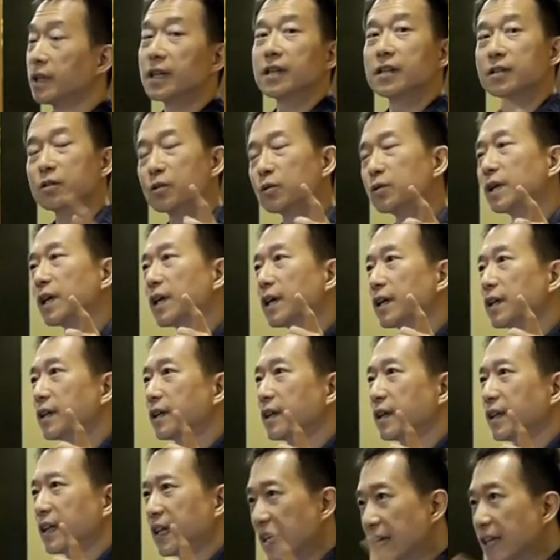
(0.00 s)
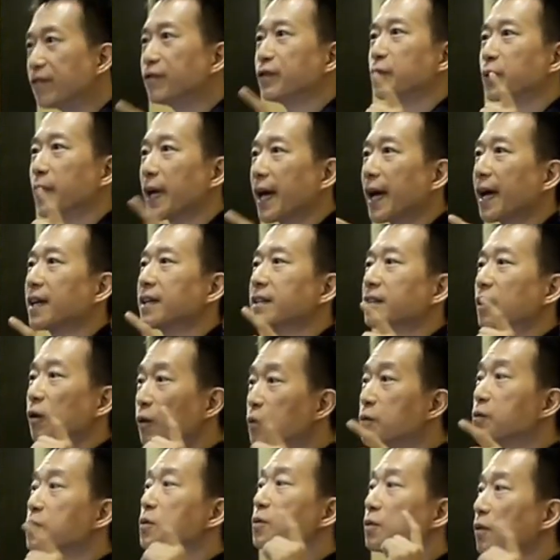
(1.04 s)
So if you can,
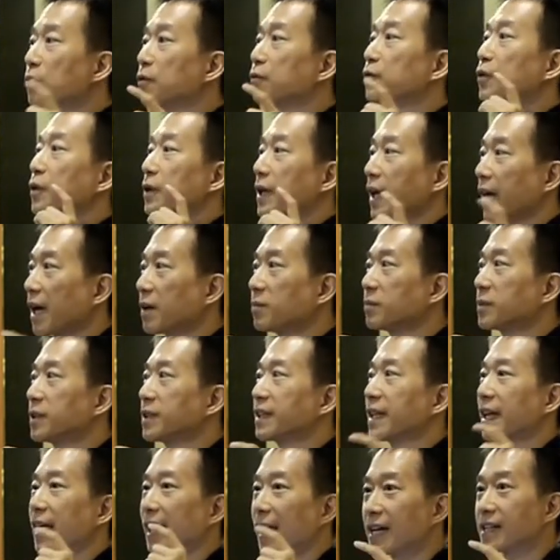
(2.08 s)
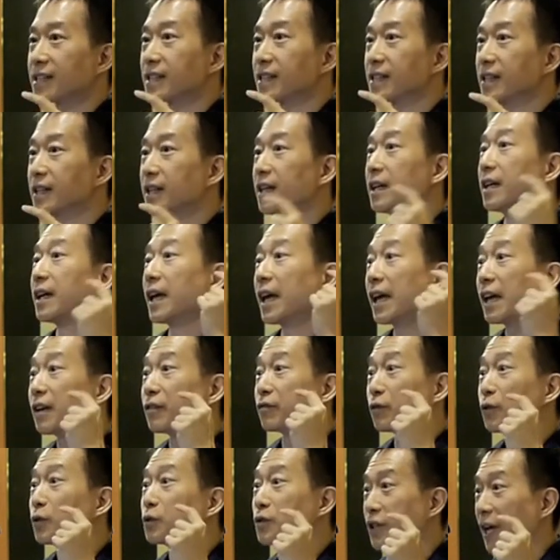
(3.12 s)
also look for a camera that has a
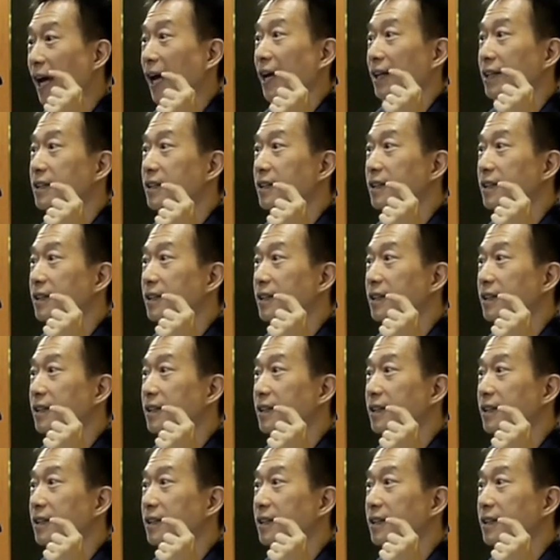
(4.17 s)
headphone jack,